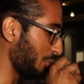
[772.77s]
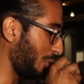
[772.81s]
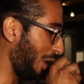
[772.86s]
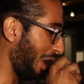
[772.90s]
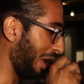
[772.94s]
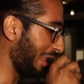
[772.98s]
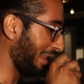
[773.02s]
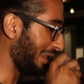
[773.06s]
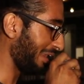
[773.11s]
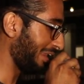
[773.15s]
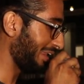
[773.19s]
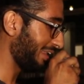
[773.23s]
or
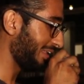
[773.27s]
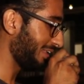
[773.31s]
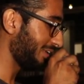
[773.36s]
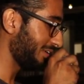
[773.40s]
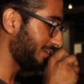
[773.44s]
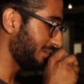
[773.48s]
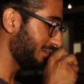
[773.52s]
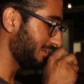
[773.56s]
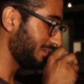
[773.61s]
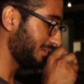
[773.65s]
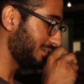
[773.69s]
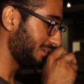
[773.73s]
what?
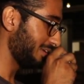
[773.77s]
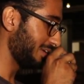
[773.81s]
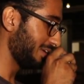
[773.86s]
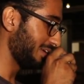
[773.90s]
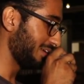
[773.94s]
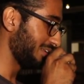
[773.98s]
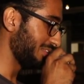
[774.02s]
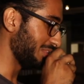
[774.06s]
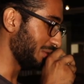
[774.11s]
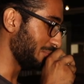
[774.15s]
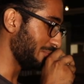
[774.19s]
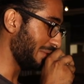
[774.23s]

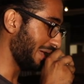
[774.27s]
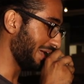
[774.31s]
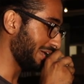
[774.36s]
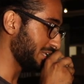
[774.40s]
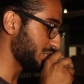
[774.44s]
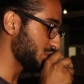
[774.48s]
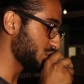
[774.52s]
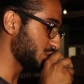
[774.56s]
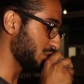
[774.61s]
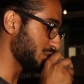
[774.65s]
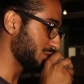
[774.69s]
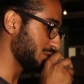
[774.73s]
The
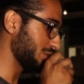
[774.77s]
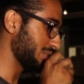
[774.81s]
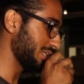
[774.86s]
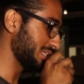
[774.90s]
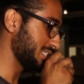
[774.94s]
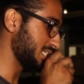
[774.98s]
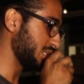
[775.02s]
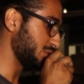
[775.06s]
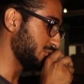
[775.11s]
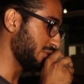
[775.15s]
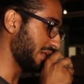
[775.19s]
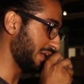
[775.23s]
man chuckled
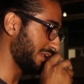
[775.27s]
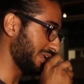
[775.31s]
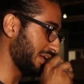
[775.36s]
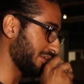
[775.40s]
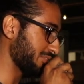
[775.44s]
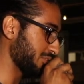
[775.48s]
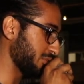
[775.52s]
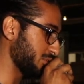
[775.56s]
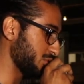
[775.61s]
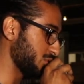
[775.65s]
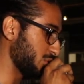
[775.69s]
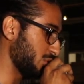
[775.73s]
as he ran
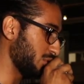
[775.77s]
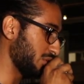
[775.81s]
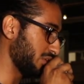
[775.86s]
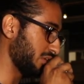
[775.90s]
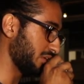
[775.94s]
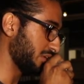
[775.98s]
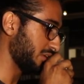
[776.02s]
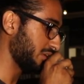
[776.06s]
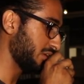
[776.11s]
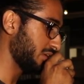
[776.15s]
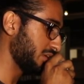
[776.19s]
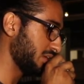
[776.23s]
out the
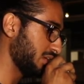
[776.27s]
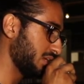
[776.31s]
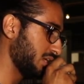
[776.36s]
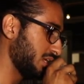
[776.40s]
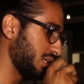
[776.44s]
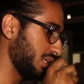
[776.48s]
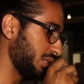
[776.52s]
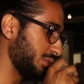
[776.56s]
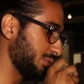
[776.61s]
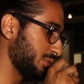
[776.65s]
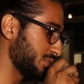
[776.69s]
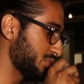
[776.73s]
door.
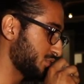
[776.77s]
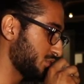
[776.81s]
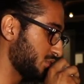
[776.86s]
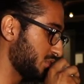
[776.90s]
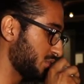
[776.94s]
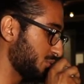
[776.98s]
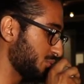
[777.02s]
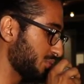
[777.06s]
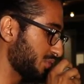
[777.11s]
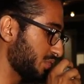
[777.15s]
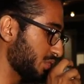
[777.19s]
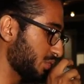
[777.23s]
He
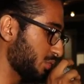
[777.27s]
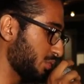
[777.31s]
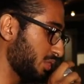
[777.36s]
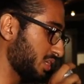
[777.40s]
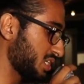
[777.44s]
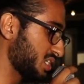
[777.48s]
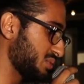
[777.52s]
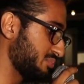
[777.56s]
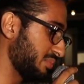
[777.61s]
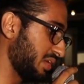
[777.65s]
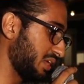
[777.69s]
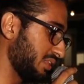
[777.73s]
returned with the
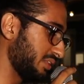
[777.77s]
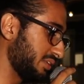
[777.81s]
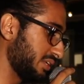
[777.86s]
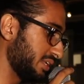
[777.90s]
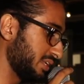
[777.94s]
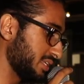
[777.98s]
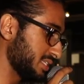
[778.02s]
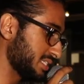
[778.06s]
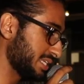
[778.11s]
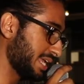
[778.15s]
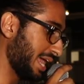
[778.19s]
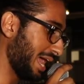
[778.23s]
crushed melon
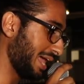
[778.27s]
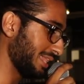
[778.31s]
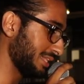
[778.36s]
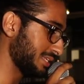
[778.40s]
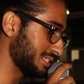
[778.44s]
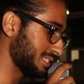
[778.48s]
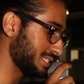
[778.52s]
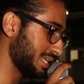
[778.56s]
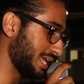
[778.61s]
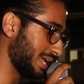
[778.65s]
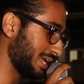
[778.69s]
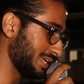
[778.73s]
in his
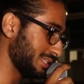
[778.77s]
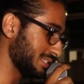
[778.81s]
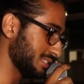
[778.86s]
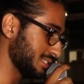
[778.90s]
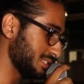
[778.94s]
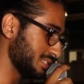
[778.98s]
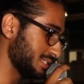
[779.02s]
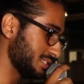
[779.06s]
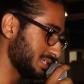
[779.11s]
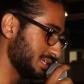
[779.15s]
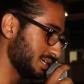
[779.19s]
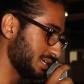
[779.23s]
calloused
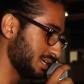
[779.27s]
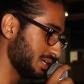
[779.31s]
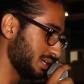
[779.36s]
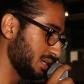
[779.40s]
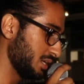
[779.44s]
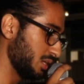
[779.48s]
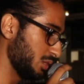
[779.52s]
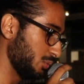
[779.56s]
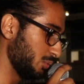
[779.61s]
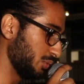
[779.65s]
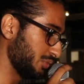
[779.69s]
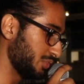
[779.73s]
hands.
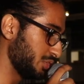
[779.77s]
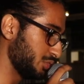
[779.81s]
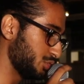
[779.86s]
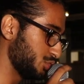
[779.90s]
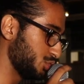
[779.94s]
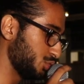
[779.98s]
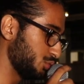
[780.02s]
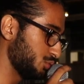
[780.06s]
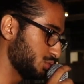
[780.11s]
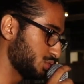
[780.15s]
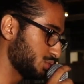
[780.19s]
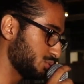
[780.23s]
With the
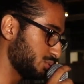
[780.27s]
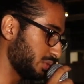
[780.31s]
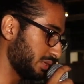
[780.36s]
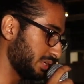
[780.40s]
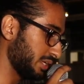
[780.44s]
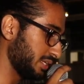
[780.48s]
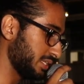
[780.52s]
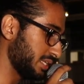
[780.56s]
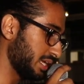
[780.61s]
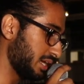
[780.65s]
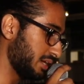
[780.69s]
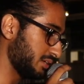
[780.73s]
juice
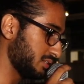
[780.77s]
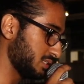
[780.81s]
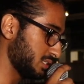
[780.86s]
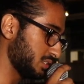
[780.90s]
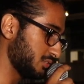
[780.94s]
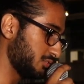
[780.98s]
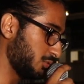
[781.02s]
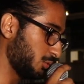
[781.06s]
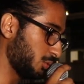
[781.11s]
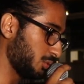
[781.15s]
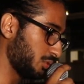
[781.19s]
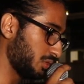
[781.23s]
running down
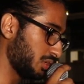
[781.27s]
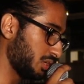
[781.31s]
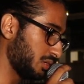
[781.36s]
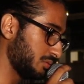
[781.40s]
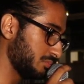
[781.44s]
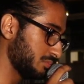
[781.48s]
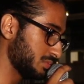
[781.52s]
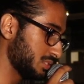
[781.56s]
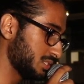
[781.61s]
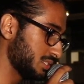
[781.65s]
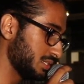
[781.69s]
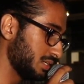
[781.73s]
his
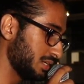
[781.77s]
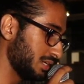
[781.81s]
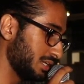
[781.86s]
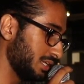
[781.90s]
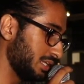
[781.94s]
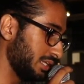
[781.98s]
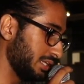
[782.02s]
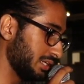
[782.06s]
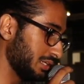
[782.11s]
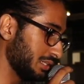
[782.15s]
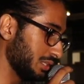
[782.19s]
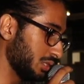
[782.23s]
forearms,
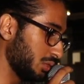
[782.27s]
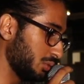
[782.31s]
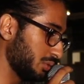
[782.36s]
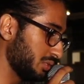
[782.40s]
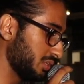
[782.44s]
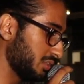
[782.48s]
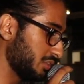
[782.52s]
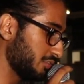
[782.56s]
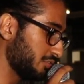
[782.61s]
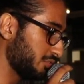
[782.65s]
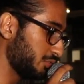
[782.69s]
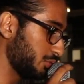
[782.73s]
he
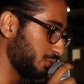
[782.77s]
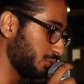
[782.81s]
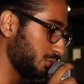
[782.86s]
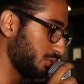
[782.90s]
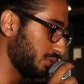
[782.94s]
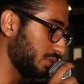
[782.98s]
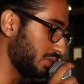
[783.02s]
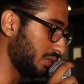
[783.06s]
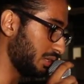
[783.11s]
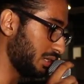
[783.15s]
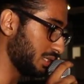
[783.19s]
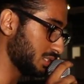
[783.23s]
unloaded the
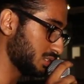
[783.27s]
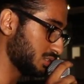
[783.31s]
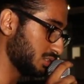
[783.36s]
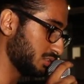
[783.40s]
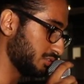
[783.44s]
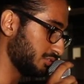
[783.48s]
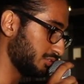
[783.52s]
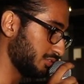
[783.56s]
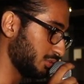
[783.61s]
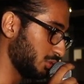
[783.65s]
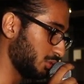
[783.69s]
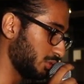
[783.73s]
fruit onto
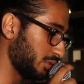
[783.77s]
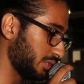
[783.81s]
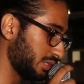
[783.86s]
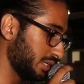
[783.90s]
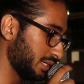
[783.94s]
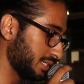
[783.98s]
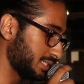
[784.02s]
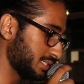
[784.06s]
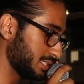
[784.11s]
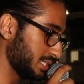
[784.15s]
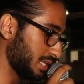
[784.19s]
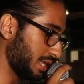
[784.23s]
the floor
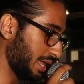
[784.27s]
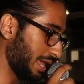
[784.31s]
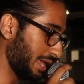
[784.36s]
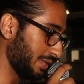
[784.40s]
next to